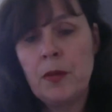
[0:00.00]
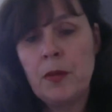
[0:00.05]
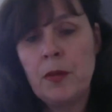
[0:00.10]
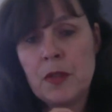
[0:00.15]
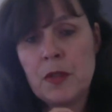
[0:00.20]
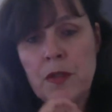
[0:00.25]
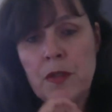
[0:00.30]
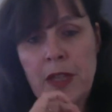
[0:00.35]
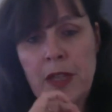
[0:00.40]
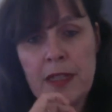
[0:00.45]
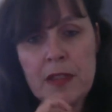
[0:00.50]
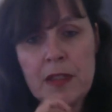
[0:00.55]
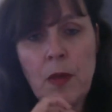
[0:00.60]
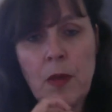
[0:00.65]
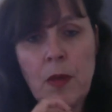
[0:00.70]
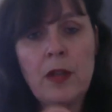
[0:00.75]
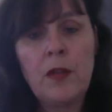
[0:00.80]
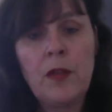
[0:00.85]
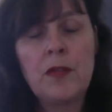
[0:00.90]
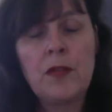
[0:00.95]
So that's
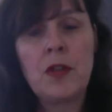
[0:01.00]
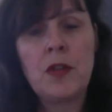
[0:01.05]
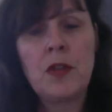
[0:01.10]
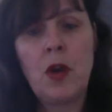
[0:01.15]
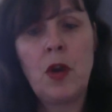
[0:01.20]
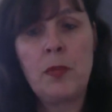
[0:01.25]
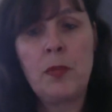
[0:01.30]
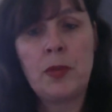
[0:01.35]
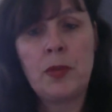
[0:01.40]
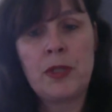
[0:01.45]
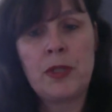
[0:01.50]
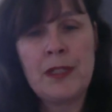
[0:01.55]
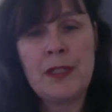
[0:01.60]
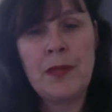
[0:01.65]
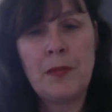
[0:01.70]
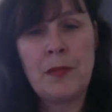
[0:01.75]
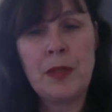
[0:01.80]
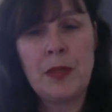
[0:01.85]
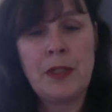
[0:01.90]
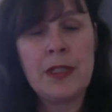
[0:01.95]
one of the core
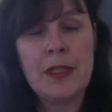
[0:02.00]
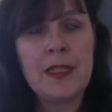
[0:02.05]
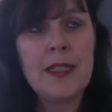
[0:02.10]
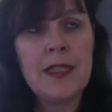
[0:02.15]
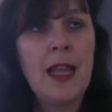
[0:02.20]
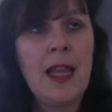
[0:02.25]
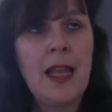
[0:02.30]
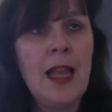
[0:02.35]
principles.